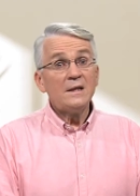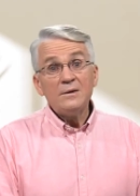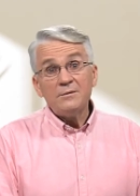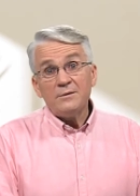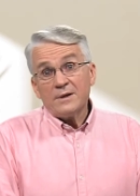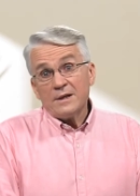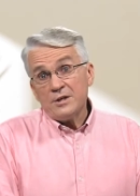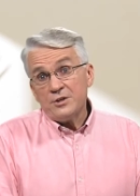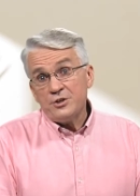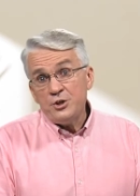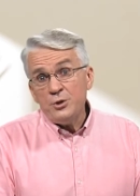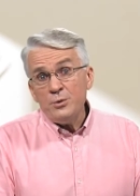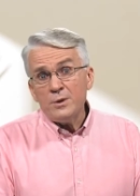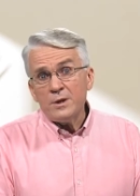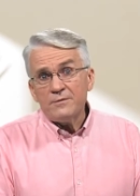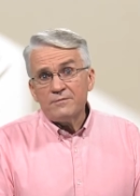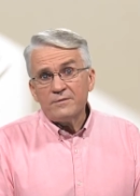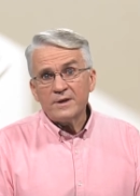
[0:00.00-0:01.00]
Well,
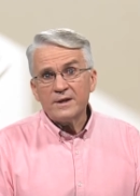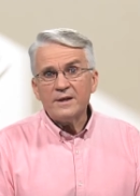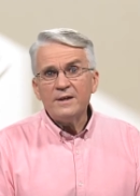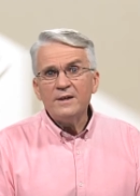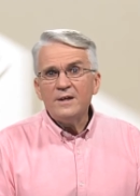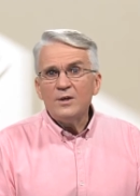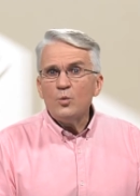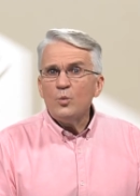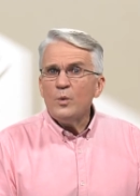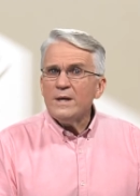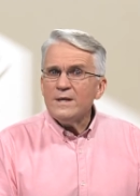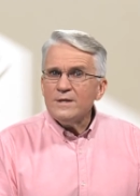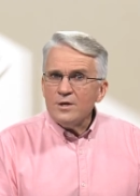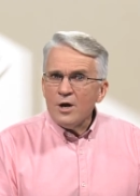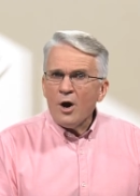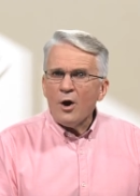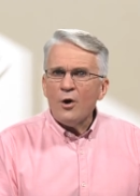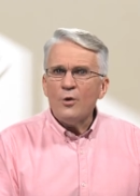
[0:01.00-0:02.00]
intuitively, we
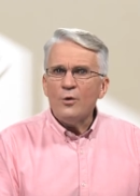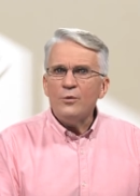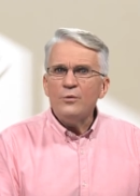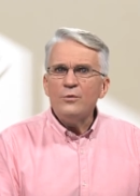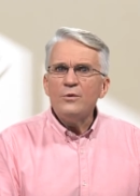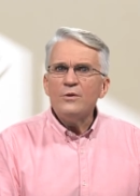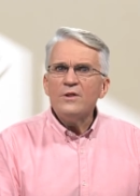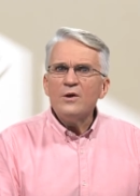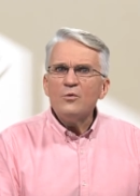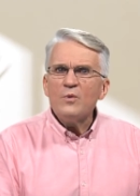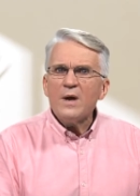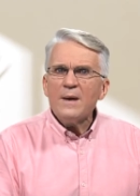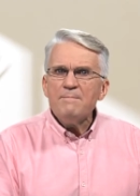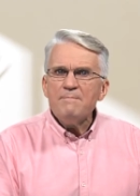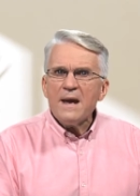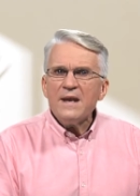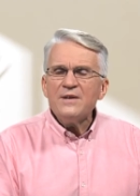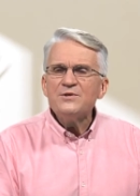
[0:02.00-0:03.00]
know that we're
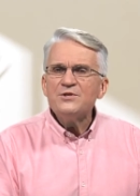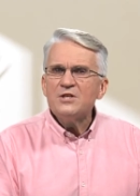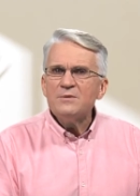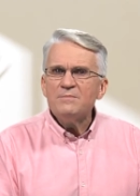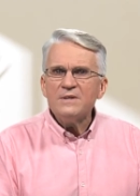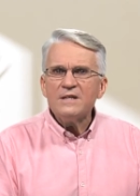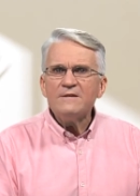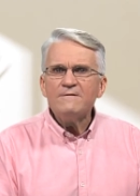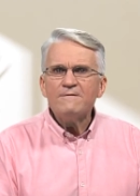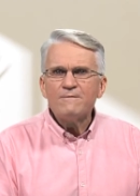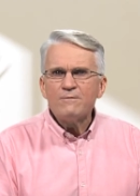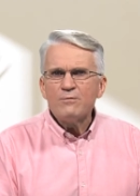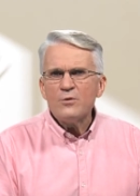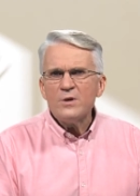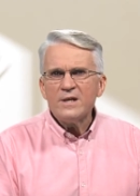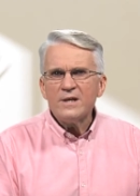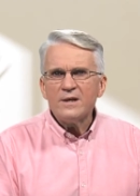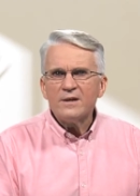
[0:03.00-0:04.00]
meant to be
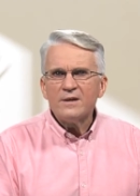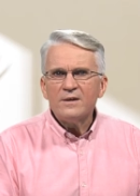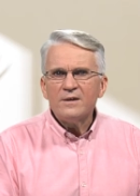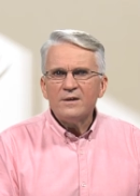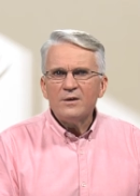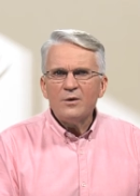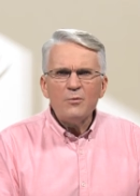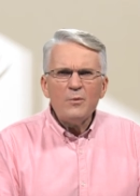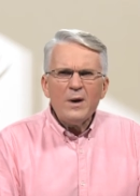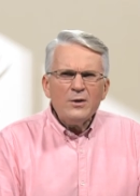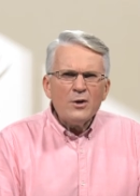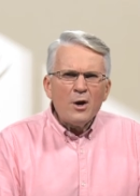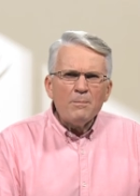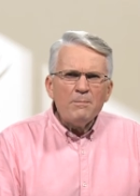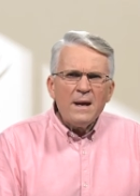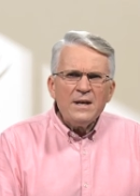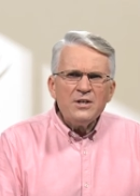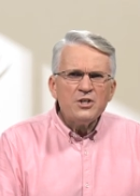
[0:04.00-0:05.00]
free. We're
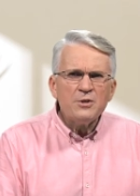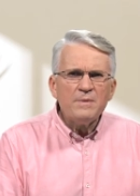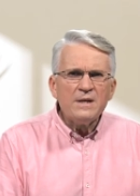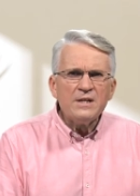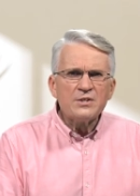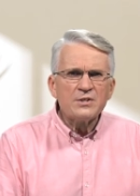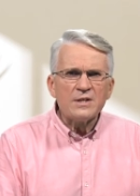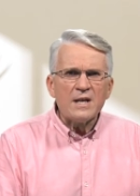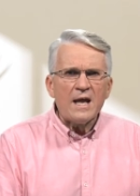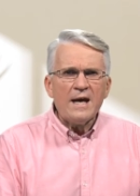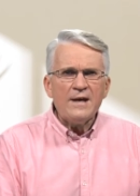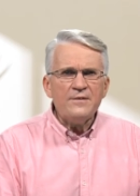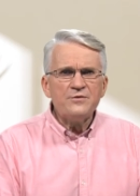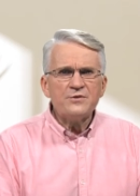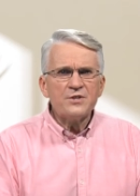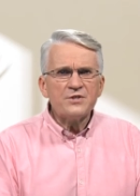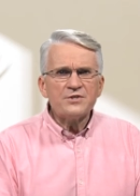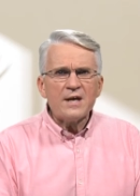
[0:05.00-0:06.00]
not meant to be
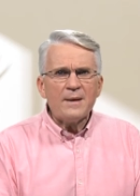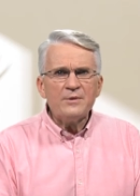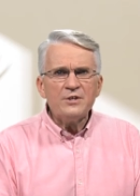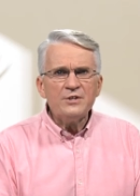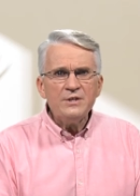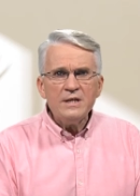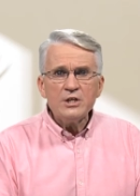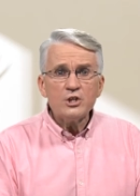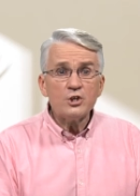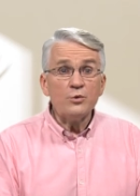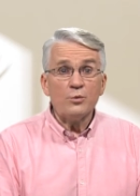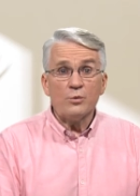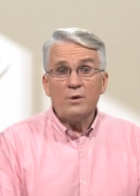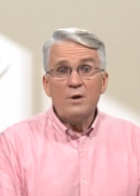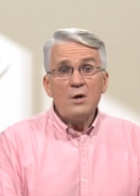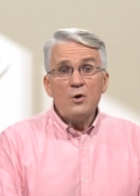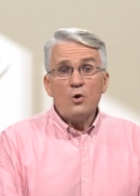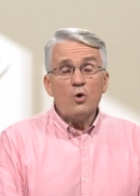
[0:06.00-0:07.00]
slaves to some addiction
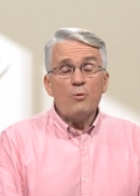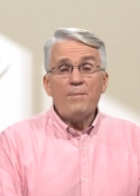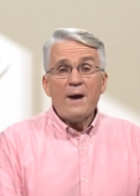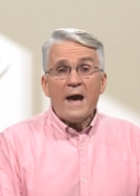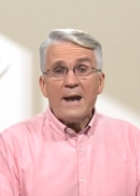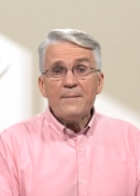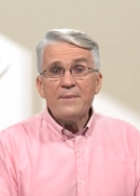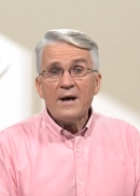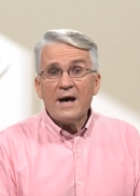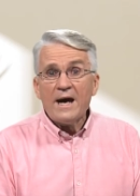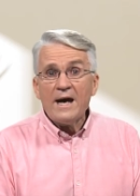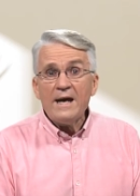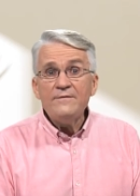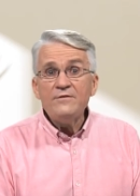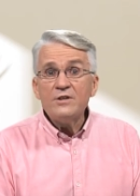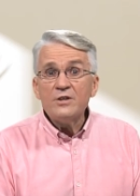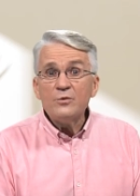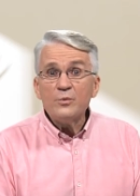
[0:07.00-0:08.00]
or, or bad
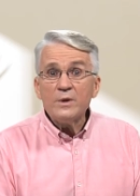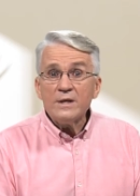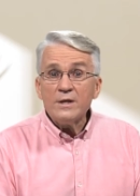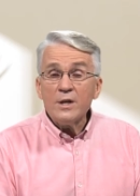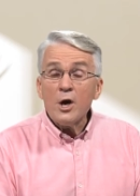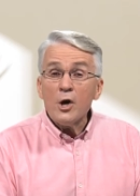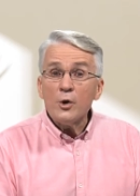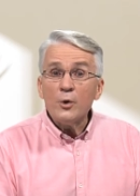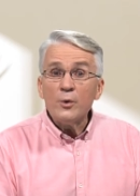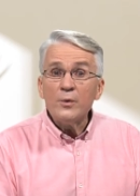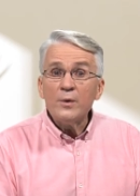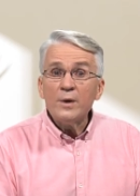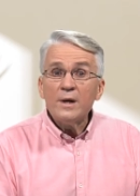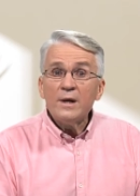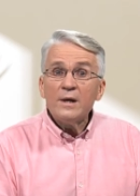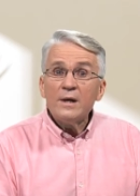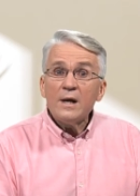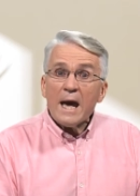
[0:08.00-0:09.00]
behaviour that we know
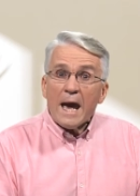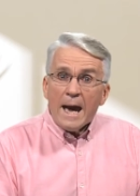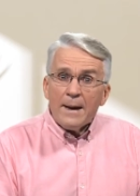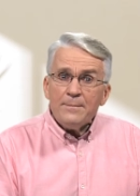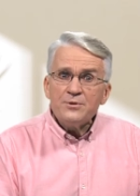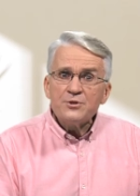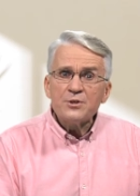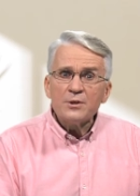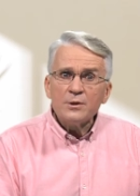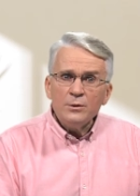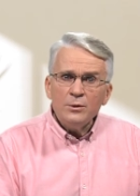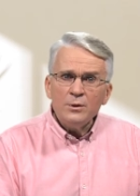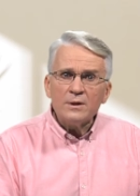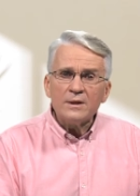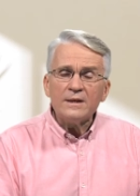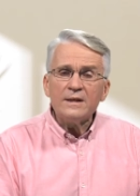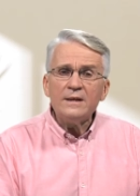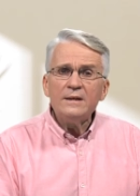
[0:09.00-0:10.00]

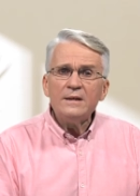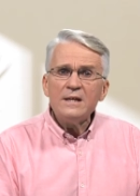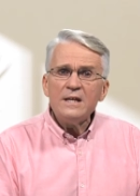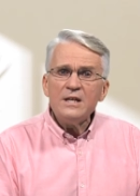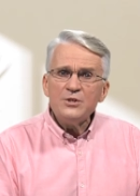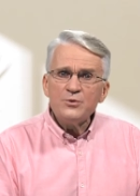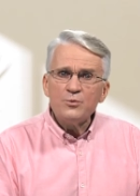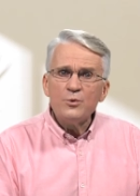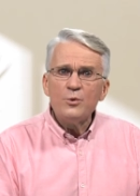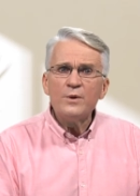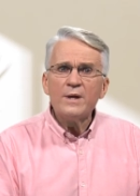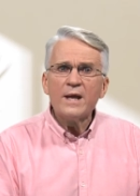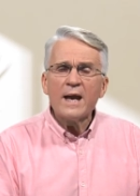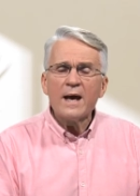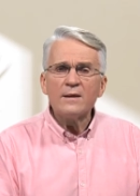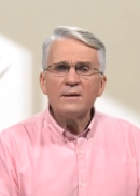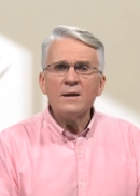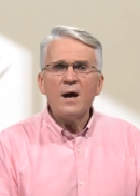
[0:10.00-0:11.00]
absolutely is ruining
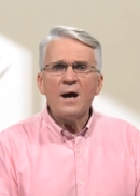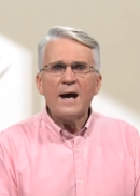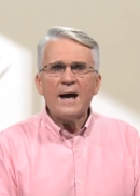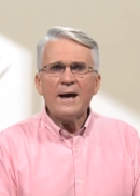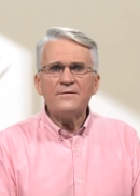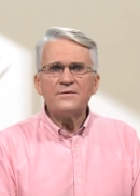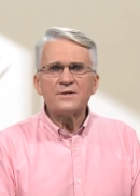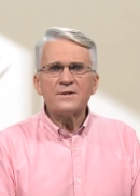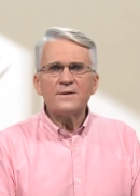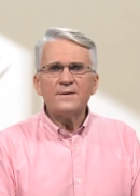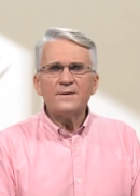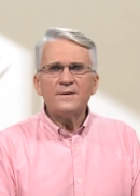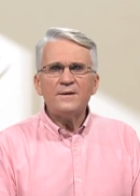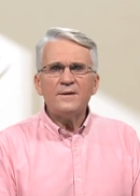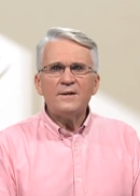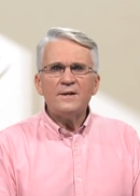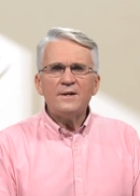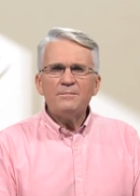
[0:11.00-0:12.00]
our lives.
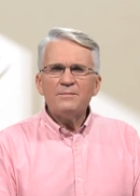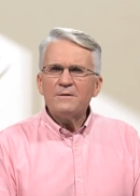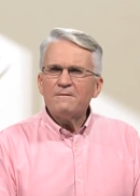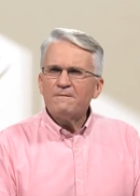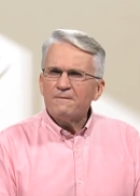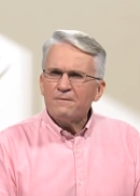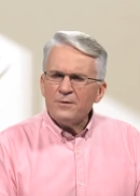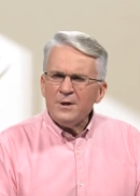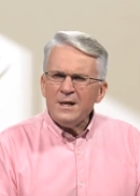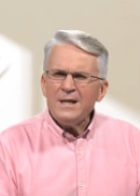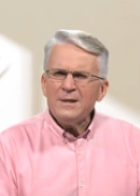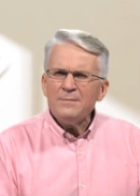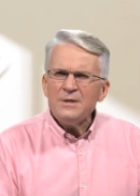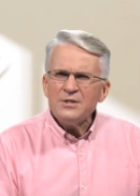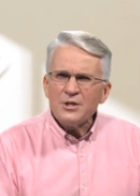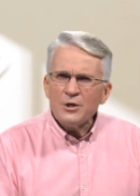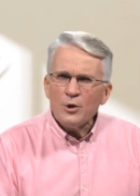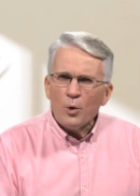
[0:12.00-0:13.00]
But freedom
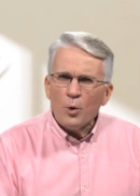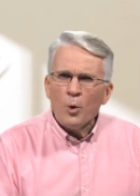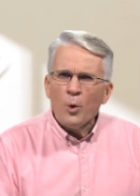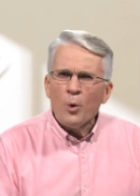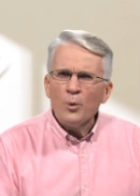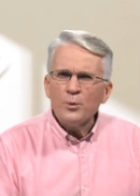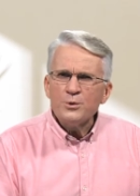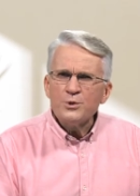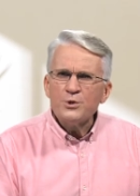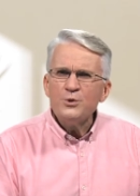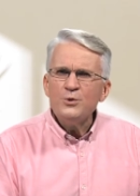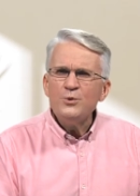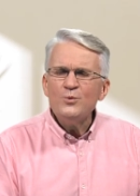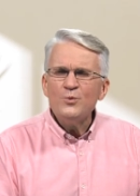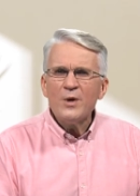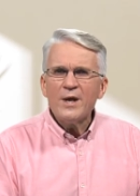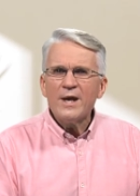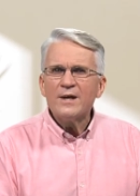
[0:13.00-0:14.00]
is an all too
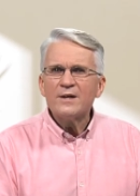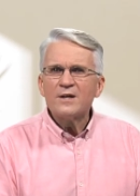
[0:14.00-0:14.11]
rare